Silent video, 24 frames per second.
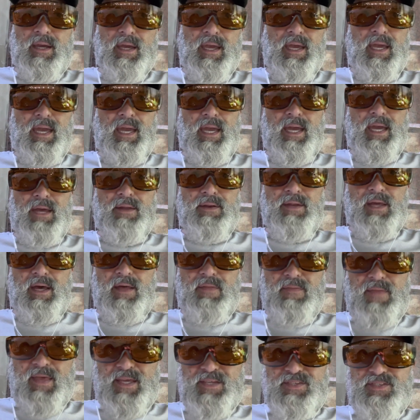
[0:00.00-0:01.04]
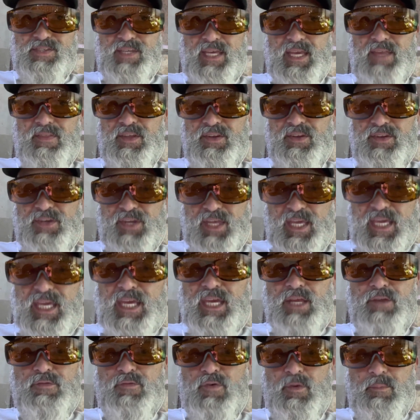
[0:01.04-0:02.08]
and they see the
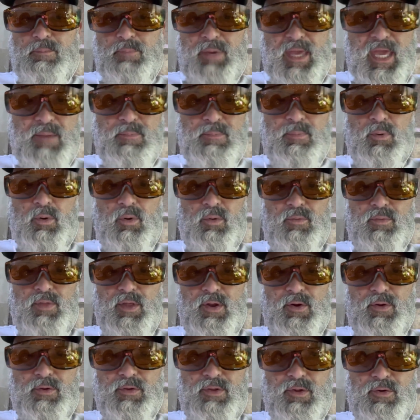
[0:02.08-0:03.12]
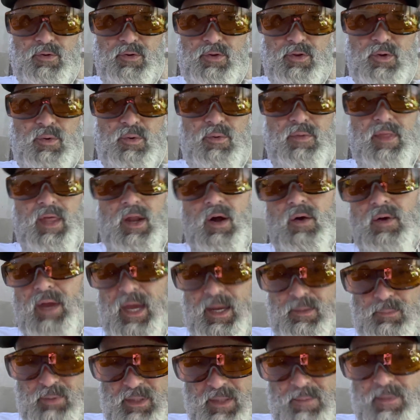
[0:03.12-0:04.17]
need for people that are doing that. Okay,
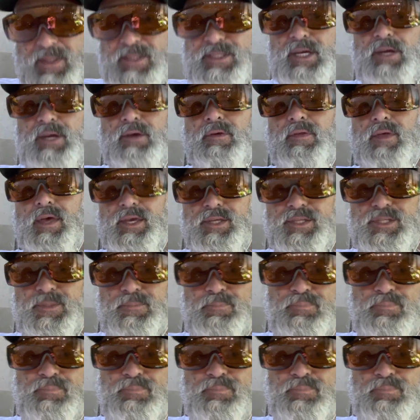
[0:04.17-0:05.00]
but let me tell you this.